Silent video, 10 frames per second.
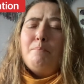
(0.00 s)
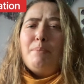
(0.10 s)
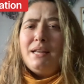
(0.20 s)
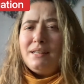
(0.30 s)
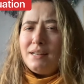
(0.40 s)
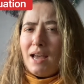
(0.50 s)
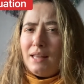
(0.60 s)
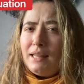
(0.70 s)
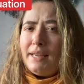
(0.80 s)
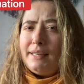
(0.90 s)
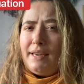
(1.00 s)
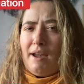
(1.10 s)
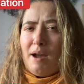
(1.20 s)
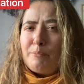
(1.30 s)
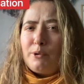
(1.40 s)
But not like
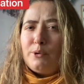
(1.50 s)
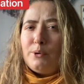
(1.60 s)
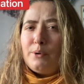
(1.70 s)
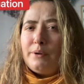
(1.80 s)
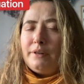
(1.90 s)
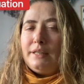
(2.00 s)
Capricorn.